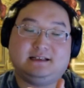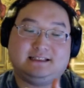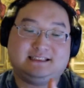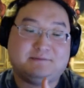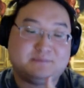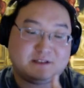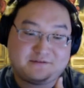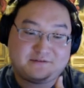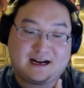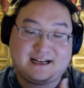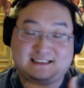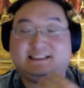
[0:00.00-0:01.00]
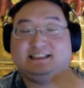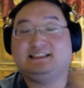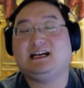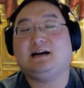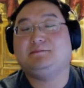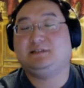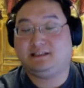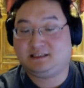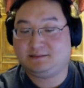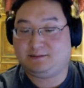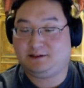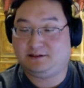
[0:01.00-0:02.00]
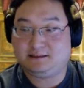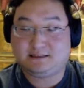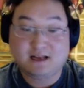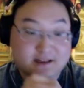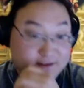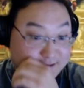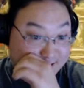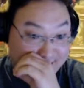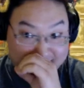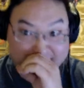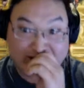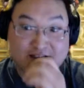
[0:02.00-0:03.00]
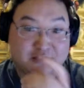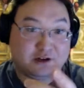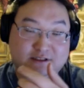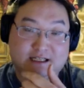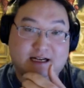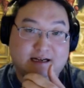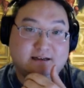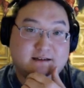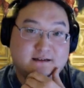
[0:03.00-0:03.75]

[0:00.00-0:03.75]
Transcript: adoptee experience. There's a lot of that goes on.